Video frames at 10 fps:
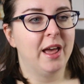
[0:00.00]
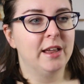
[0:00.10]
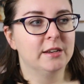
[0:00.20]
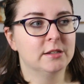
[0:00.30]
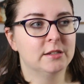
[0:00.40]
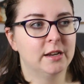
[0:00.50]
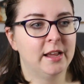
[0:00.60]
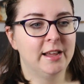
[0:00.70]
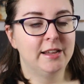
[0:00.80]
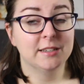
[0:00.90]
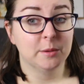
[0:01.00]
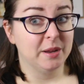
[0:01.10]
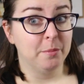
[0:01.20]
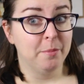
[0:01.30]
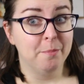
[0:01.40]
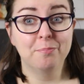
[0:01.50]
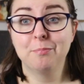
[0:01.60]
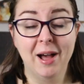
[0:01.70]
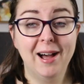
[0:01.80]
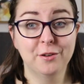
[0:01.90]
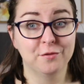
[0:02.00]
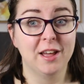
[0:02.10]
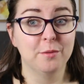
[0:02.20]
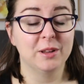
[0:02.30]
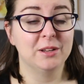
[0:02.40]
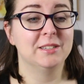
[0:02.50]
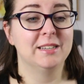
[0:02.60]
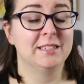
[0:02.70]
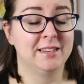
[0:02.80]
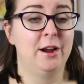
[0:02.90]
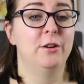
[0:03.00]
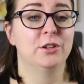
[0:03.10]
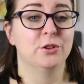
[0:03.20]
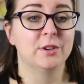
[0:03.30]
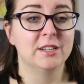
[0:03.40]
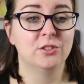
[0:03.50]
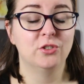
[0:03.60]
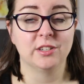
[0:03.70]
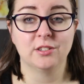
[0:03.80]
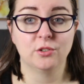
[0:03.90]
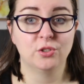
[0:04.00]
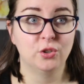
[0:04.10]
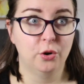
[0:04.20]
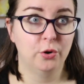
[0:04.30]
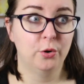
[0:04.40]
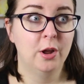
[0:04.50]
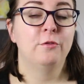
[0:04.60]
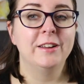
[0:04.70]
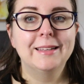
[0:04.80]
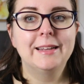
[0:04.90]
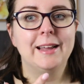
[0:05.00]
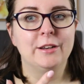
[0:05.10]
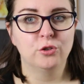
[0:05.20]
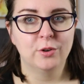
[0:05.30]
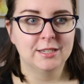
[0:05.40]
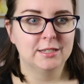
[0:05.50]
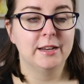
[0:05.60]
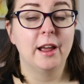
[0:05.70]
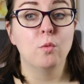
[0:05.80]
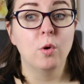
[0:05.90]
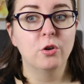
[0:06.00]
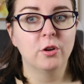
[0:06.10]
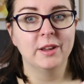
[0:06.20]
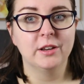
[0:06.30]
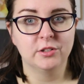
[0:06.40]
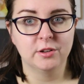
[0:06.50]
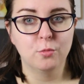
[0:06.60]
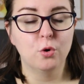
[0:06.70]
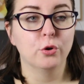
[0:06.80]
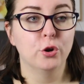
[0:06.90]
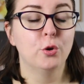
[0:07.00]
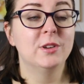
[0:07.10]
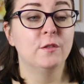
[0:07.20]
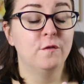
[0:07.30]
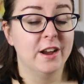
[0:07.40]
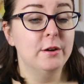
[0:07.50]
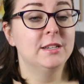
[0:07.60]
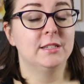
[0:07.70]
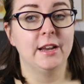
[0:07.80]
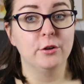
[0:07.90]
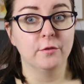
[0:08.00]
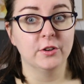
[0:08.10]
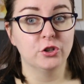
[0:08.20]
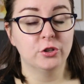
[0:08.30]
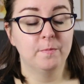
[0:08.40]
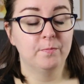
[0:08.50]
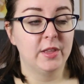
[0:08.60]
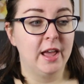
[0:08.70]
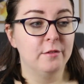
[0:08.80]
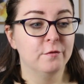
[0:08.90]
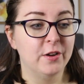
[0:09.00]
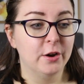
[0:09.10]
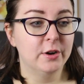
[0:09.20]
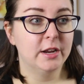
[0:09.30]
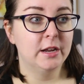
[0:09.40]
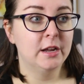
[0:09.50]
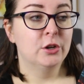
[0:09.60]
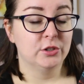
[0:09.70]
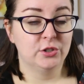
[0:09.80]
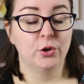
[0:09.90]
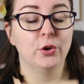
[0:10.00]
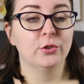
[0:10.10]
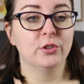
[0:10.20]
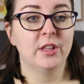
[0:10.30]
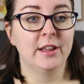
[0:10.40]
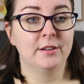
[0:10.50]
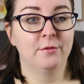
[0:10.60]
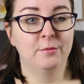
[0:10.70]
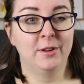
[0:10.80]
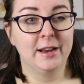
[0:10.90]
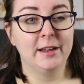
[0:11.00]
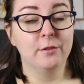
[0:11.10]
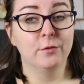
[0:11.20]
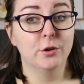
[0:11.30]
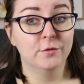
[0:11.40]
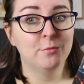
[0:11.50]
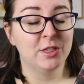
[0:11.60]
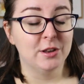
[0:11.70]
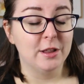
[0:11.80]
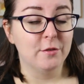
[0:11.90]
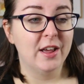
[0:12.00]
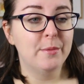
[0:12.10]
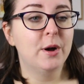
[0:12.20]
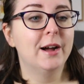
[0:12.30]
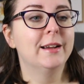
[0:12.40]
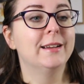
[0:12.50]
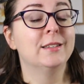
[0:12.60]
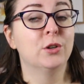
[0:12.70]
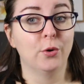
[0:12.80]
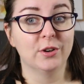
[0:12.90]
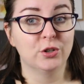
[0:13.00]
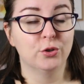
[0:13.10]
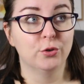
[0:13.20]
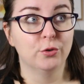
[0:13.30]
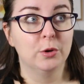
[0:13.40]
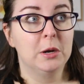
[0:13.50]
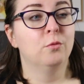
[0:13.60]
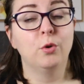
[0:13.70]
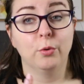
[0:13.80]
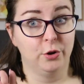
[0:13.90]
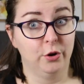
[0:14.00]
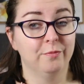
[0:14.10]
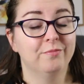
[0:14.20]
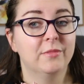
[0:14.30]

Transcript: And he is a big part of that because his character is just so friendly and trusting and welcoming to Maud, who is very standoffish and very concerned that getting involved with another vampire is going to ruin her.